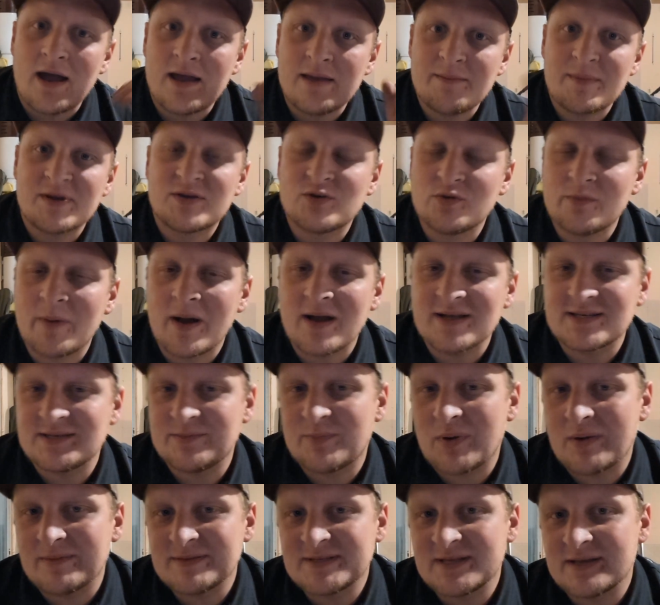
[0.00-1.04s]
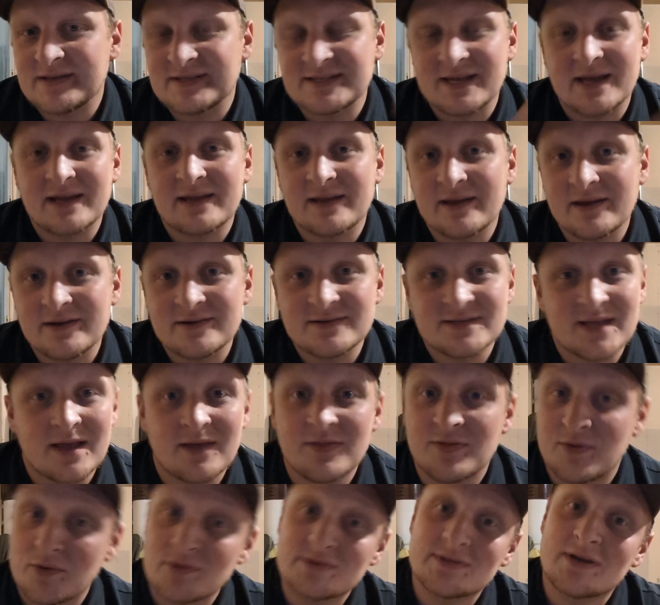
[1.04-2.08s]
In my toolbox, you probably saw the side cutters.
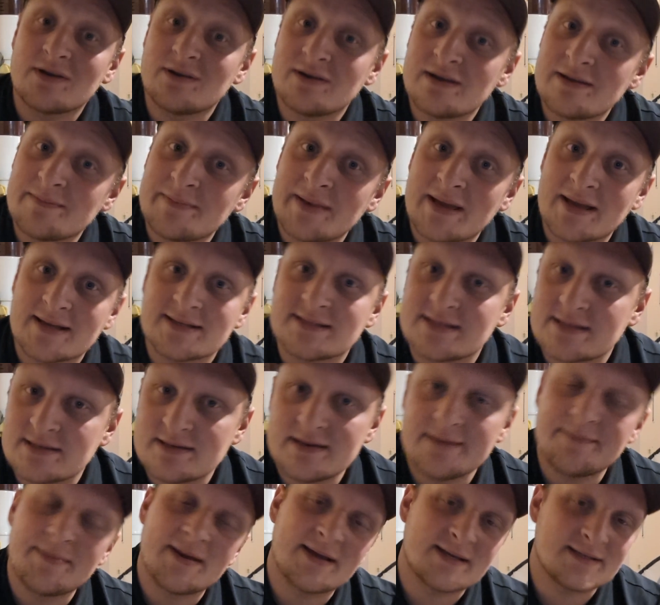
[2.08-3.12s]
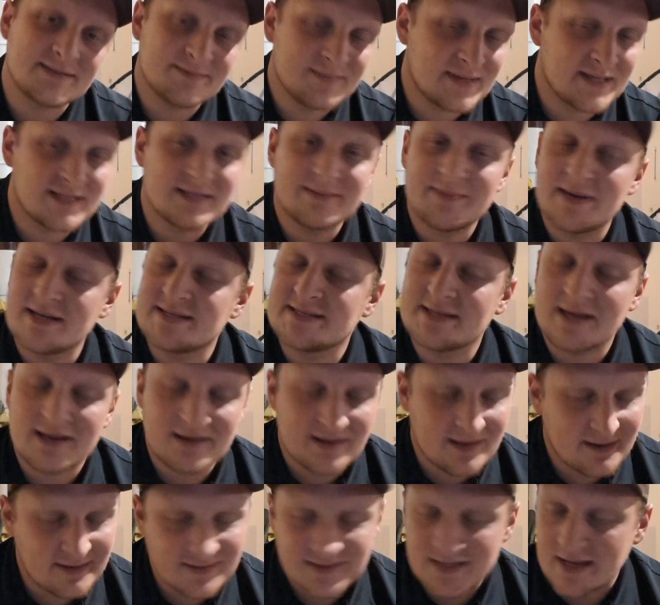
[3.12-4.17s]
Those are Knipex. Knipex makes the best
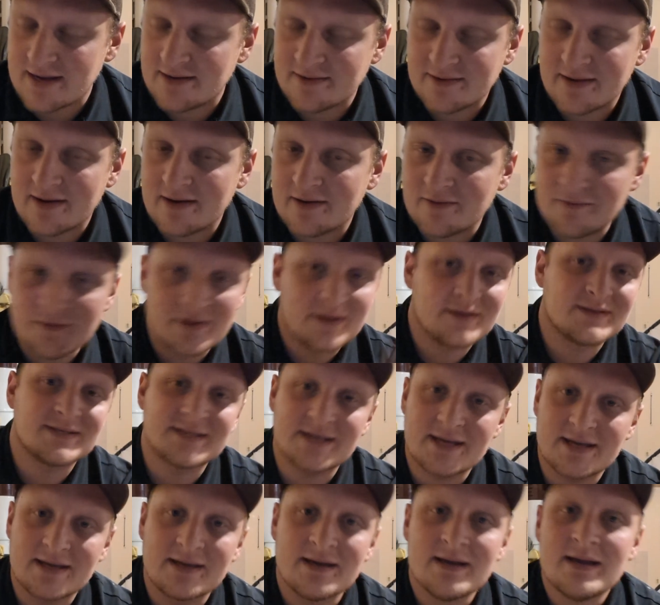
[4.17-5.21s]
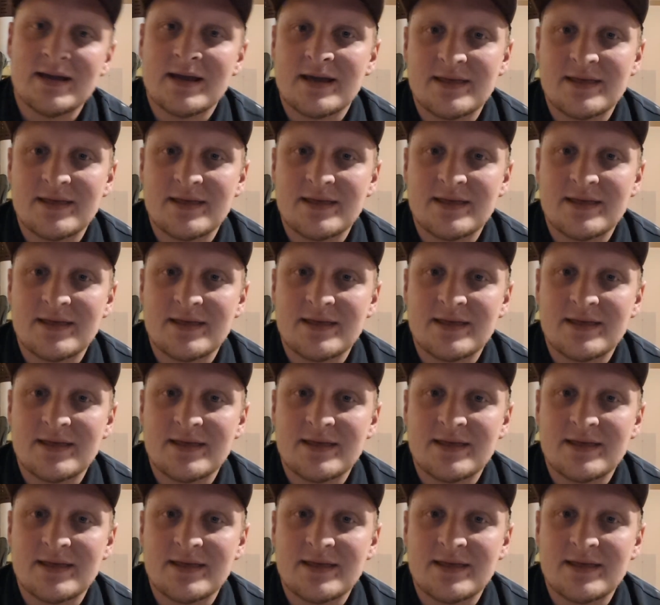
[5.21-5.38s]
side cutters. I don't care what you say.